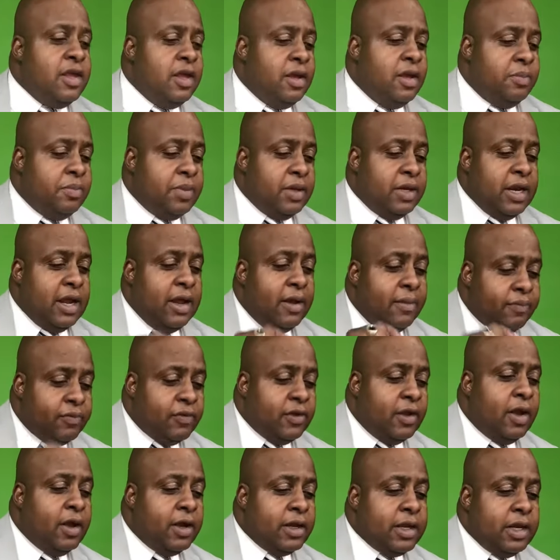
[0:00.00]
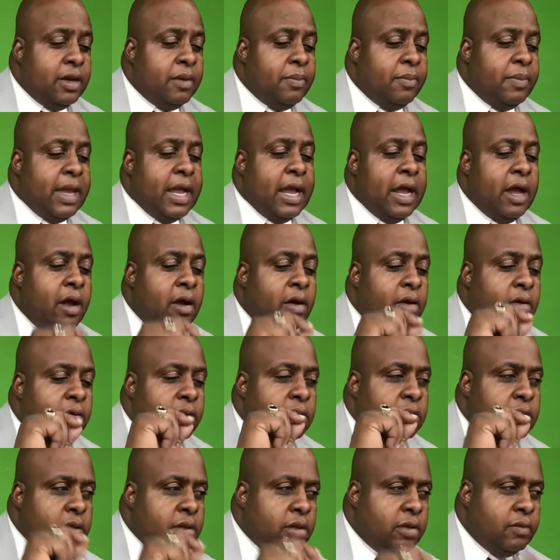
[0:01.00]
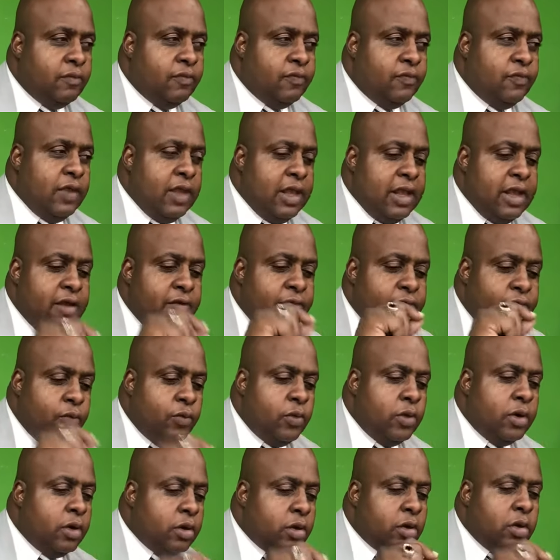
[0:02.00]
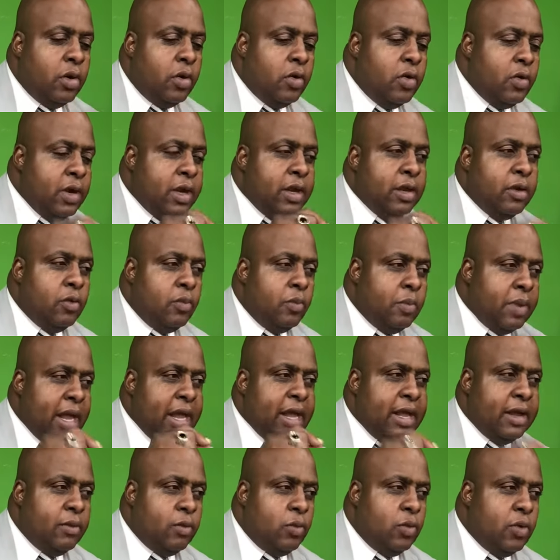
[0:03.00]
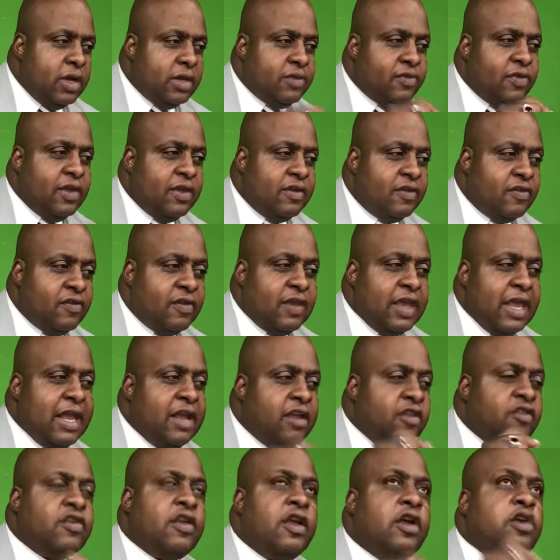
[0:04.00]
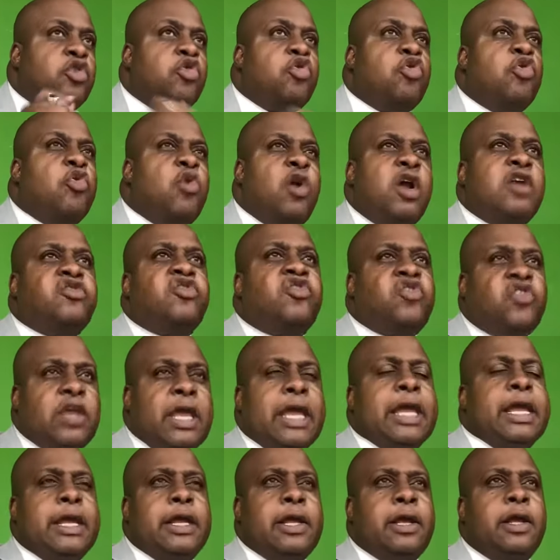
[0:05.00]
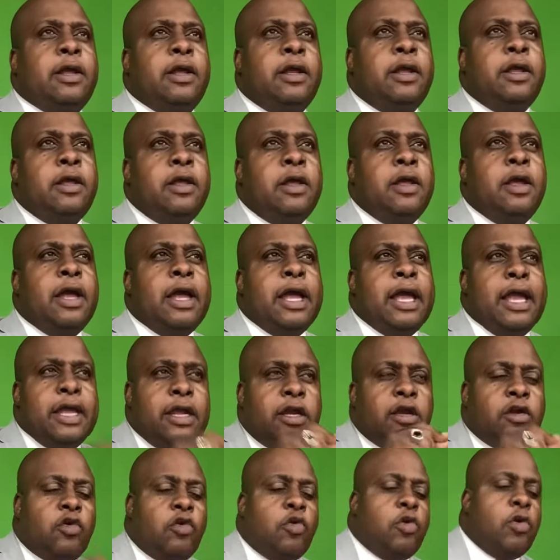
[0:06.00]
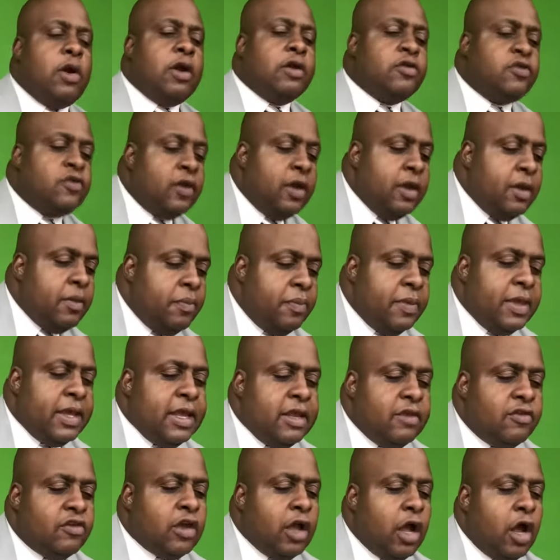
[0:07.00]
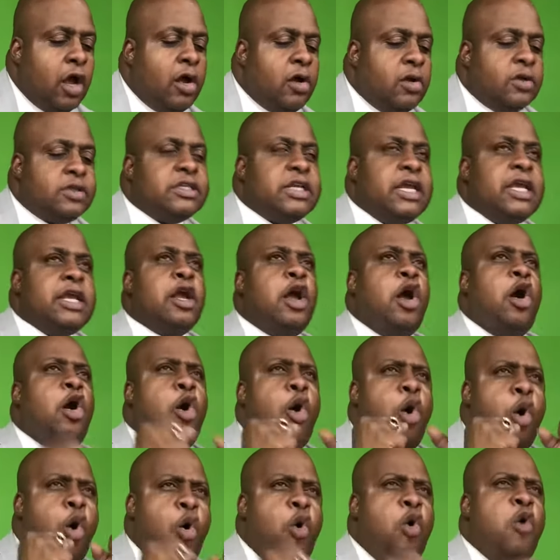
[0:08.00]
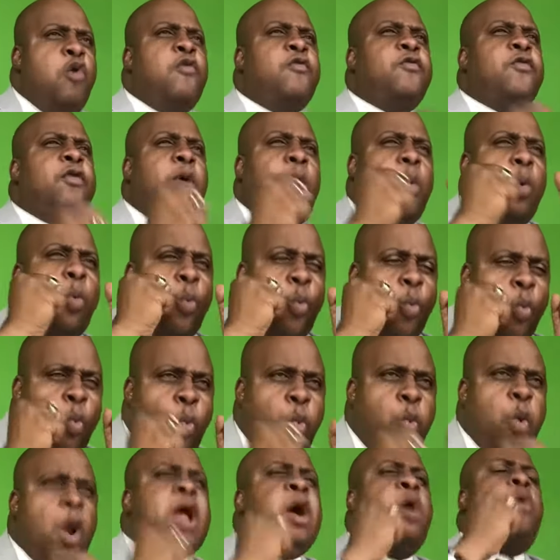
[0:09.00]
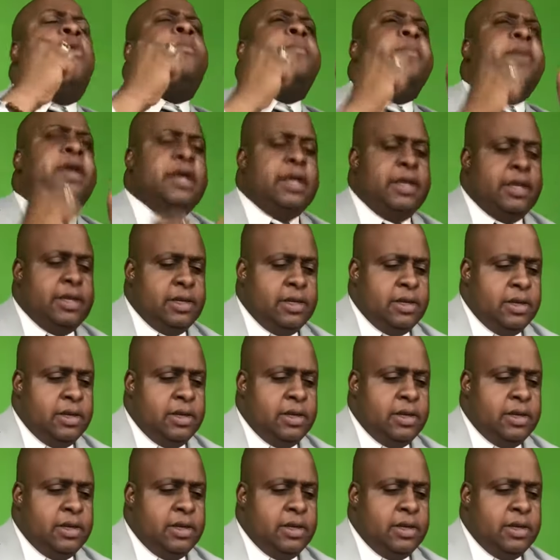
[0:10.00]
But I'm talking about, if we're going by what this says, a crushing means causing overwhelming